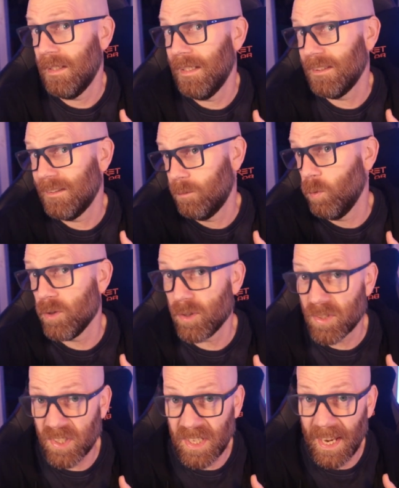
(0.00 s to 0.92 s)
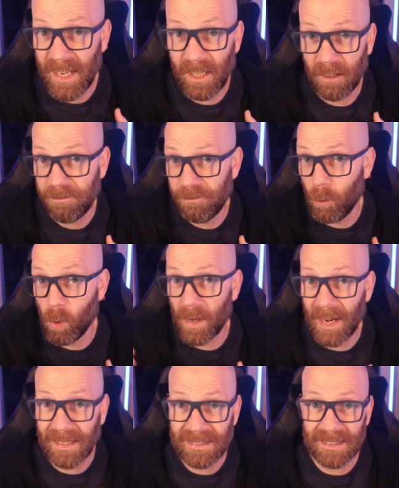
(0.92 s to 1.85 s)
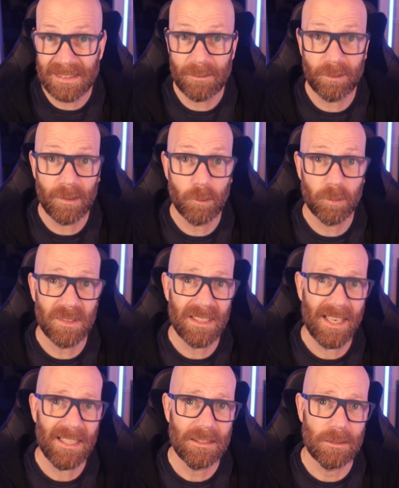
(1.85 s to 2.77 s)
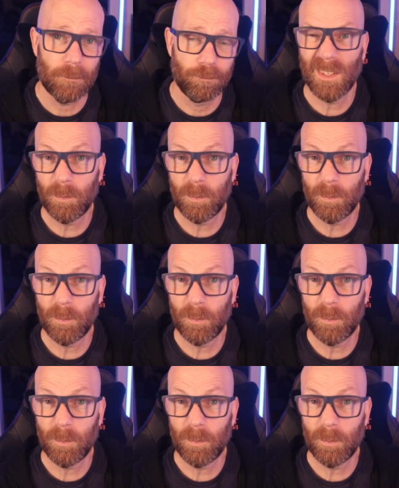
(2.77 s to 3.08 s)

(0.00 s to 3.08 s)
as was on Stadia, 4K 60 frames per second.